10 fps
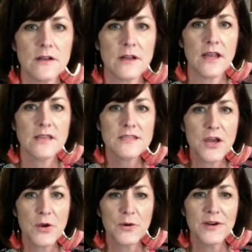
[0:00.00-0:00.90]
And
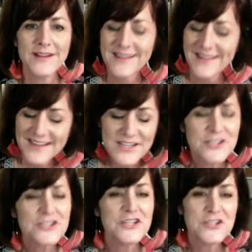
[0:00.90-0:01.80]
so
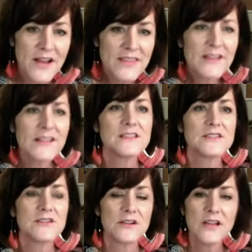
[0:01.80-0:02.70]
she tried the
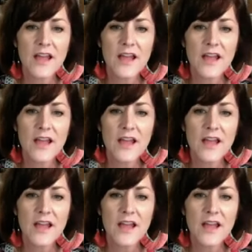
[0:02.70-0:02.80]
cleanser,